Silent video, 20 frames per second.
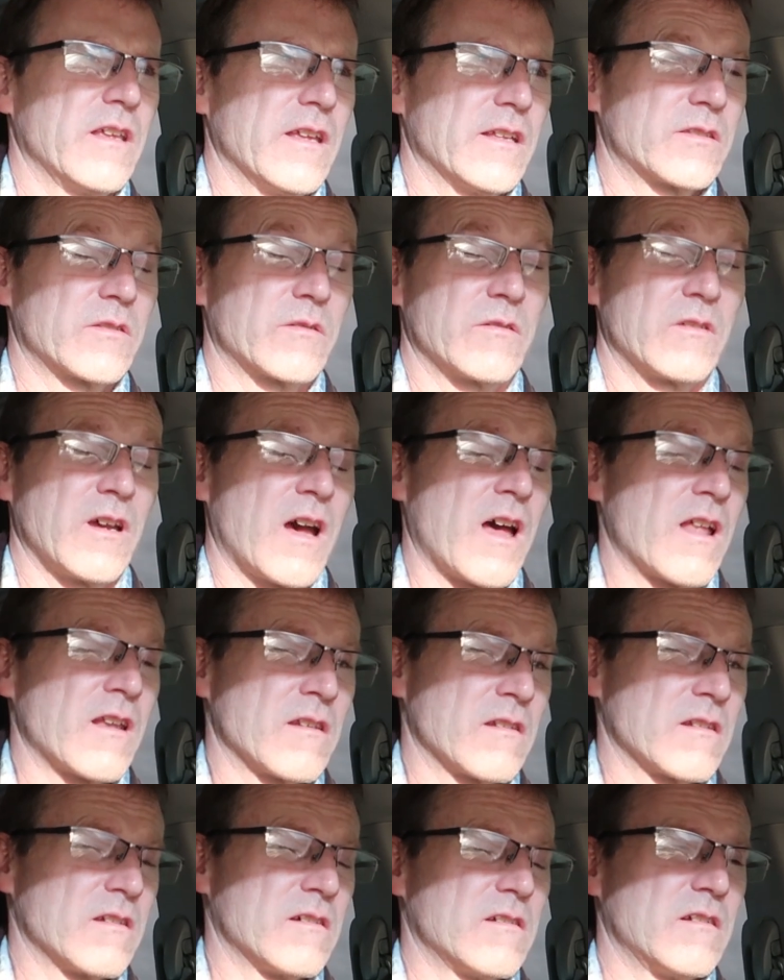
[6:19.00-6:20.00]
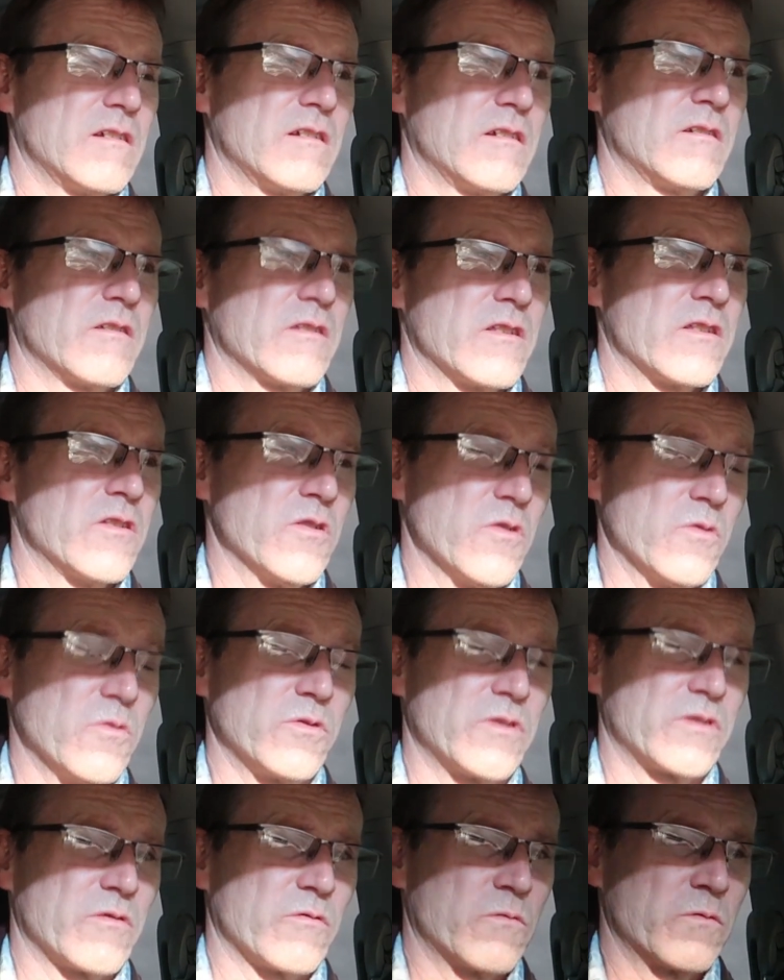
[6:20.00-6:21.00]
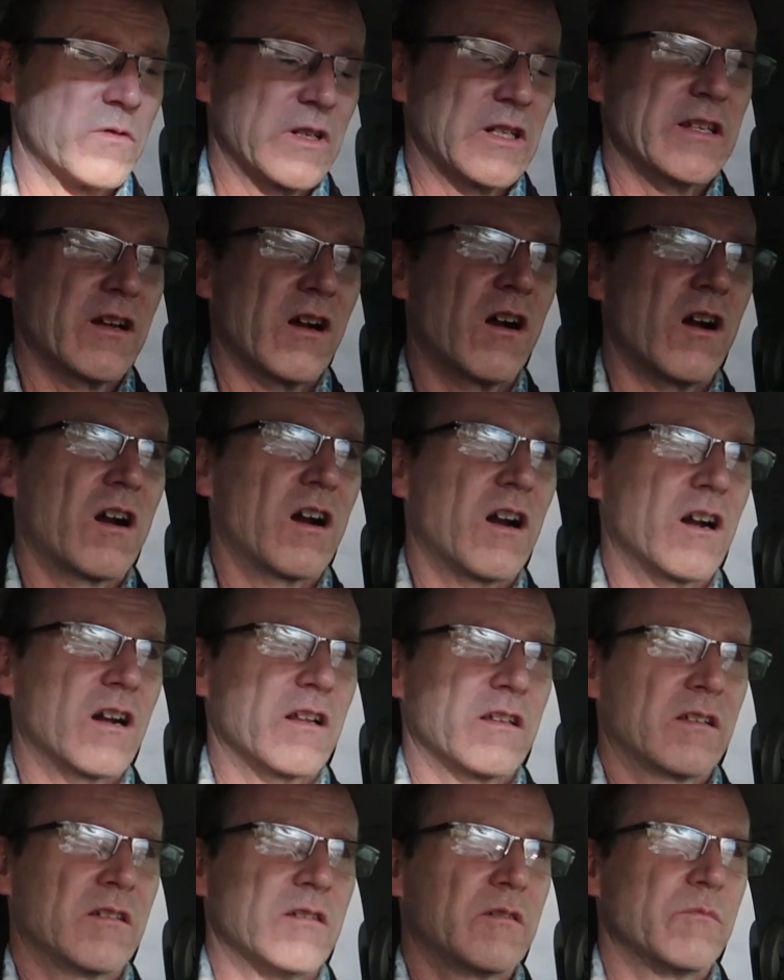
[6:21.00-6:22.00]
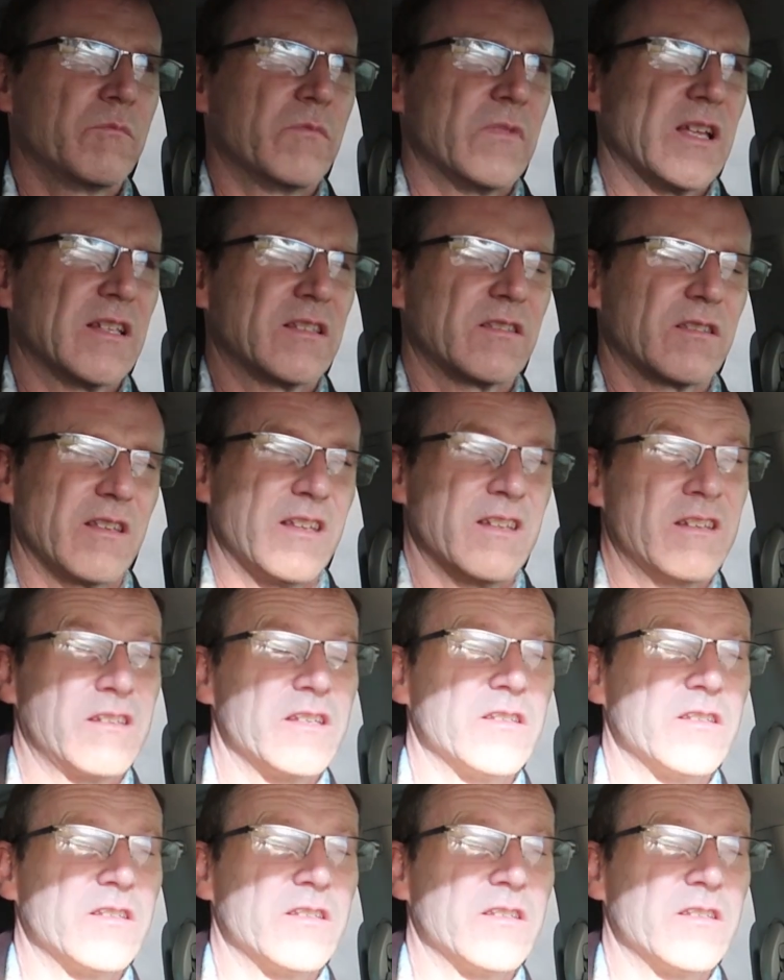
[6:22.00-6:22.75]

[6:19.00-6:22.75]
it's gotten used really hard. It's in